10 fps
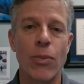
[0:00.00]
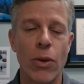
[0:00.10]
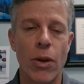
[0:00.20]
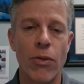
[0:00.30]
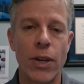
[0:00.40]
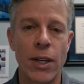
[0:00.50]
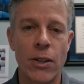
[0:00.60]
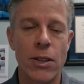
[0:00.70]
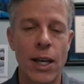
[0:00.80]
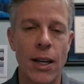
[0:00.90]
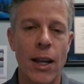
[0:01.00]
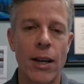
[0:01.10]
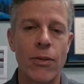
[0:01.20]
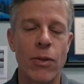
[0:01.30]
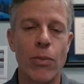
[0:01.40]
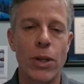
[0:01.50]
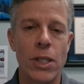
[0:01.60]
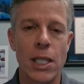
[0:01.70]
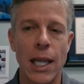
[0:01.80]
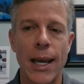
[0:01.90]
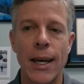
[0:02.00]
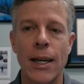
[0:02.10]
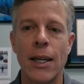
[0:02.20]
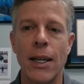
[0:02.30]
through their fingers. That line from Princess Leia.